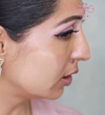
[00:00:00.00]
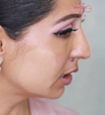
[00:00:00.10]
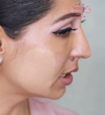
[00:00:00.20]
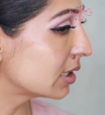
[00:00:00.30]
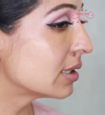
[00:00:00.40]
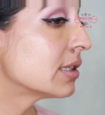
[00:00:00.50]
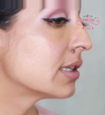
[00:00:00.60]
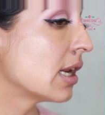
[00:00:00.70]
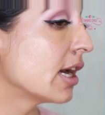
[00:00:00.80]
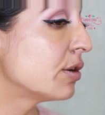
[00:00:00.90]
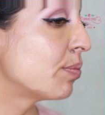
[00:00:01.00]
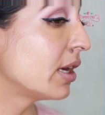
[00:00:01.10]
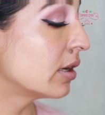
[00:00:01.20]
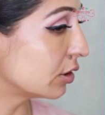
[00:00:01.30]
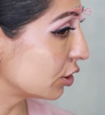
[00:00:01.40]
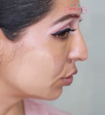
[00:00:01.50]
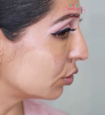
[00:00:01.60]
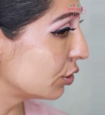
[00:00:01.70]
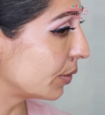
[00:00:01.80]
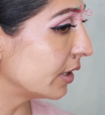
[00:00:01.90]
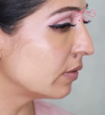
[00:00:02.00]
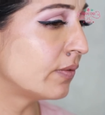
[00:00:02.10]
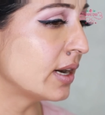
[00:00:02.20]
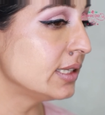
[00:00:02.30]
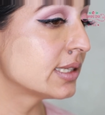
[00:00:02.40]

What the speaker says: This has a slight pink undertone to it, very